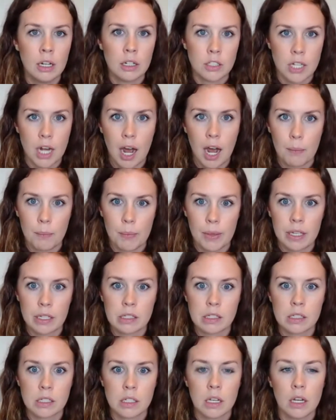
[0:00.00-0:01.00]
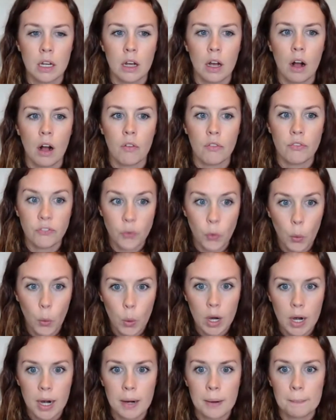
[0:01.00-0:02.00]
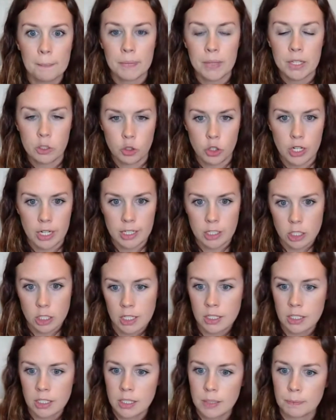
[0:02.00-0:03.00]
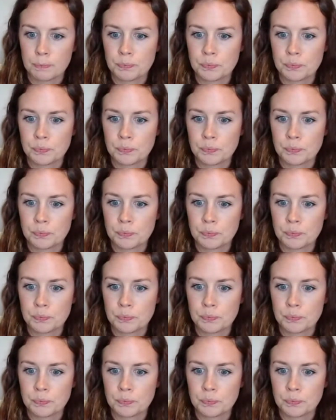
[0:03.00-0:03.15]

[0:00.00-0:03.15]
topics for introductions.